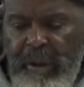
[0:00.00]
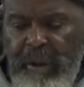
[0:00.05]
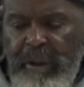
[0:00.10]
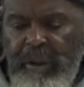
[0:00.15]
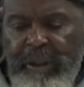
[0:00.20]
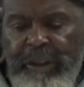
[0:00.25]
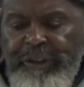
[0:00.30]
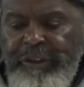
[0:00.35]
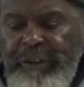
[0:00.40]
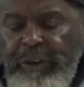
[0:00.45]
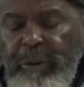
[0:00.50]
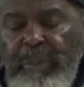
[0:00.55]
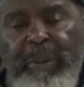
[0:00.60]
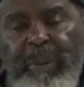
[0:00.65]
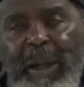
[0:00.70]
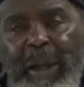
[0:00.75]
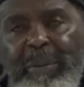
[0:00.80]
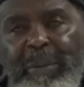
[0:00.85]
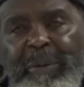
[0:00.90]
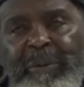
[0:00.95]
That's no
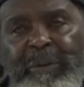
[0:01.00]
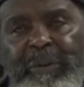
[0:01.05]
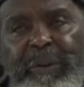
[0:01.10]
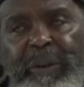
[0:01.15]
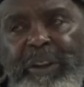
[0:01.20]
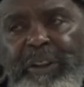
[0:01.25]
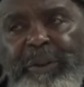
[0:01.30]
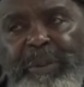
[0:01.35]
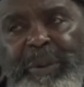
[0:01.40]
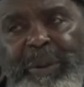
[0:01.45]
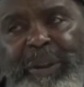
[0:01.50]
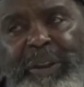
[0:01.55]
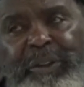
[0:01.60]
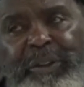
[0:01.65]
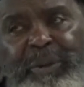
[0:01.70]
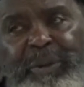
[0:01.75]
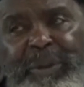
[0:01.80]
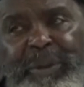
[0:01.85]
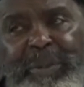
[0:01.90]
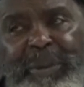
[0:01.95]
problem for us
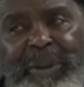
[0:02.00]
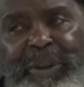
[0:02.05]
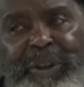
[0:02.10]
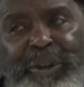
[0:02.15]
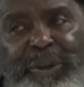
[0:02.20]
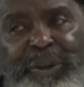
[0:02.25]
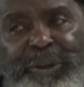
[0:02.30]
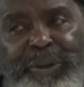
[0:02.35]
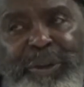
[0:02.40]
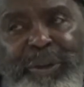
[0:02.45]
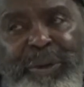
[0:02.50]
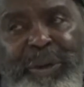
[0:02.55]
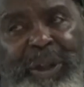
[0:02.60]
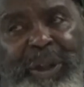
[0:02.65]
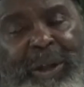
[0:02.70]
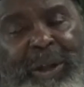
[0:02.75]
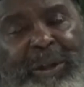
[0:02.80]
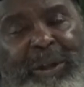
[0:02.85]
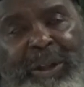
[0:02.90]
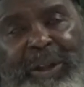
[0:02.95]
because we've been used to it
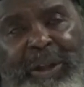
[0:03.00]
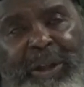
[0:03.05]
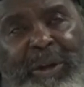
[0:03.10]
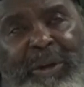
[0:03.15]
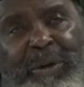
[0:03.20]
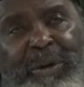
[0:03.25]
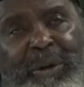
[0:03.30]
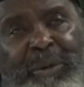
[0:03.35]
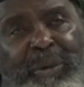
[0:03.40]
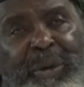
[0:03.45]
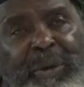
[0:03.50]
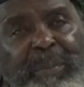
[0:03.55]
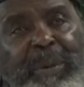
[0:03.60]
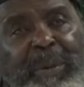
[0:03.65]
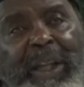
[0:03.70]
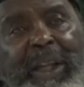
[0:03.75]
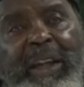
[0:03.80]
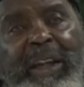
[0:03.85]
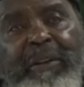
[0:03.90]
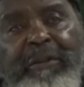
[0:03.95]
all along and we
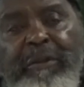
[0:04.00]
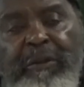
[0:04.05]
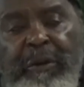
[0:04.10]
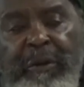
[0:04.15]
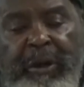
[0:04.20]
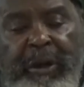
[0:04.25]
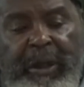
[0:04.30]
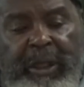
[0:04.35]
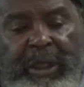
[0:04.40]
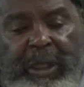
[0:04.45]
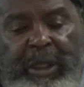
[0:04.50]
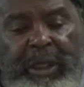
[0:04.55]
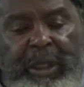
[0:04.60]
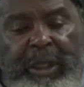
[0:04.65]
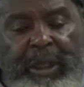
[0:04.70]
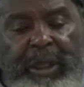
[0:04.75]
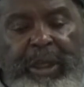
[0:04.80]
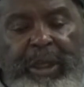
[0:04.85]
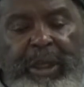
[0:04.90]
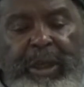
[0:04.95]
planned for it.
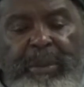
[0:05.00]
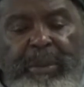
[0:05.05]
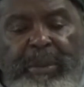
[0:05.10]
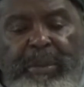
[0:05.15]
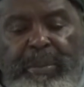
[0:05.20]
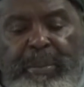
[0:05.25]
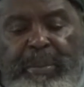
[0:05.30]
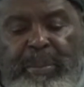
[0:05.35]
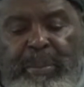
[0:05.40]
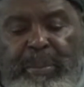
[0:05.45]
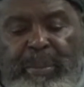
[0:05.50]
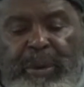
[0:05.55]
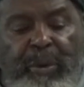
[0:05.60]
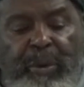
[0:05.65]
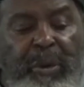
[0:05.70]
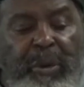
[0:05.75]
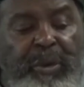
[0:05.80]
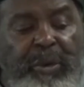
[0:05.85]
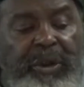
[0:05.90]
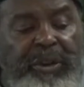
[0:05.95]
But
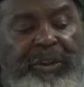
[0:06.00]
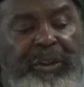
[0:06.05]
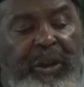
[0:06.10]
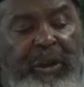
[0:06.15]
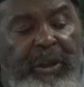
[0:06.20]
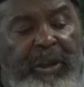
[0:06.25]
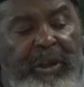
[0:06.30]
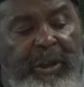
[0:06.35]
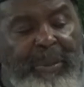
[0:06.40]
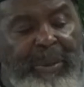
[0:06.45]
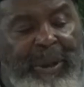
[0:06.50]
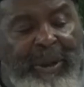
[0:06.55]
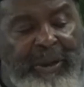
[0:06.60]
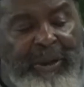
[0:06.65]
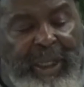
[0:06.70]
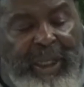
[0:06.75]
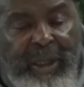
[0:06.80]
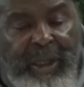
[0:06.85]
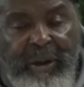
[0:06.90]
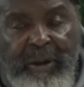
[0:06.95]
what we're talking
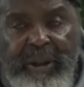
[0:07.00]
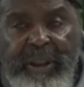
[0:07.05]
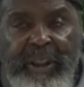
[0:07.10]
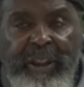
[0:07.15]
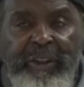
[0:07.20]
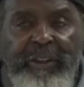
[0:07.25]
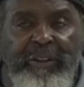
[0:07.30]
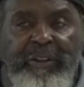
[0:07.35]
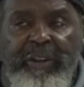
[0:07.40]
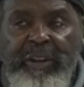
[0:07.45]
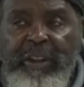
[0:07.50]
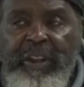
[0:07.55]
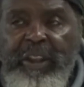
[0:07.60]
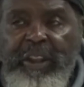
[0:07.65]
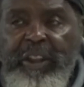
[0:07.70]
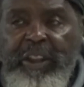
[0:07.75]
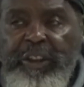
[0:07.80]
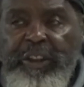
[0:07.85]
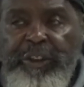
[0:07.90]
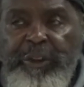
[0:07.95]
about now is
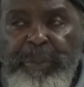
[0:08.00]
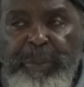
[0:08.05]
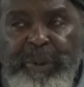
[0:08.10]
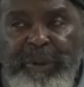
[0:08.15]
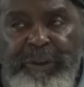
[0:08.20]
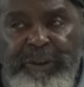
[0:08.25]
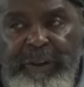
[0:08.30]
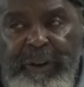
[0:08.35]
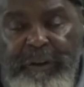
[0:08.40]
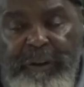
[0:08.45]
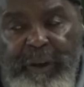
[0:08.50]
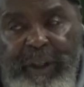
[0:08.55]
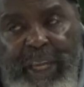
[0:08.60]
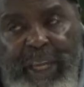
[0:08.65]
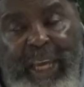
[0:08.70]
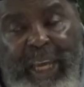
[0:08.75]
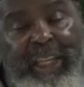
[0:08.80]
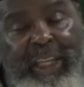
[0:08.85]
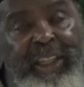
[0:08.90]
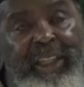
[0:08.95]
specific
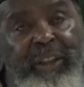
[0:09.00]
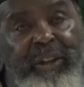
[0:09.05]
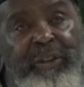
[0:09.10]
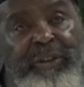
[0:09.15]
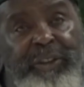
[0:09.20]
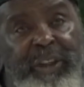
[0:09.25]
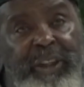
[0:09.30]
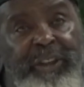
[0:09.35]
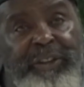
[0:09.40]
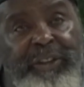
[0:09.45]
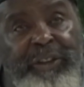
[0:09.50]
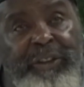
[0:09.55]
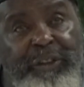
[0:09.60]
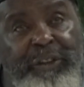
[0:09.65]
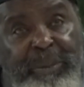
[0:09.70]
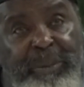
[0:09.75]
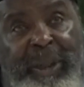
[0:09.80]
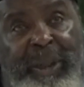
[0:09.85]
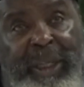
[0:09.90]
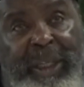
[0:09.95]

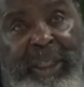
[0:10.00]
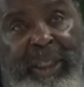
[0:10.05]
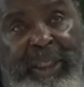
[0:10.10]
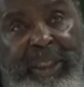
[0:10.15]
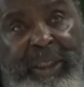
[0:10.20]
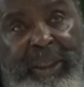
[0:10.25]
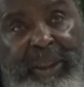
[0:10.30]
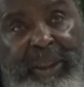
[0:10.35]
accusations made.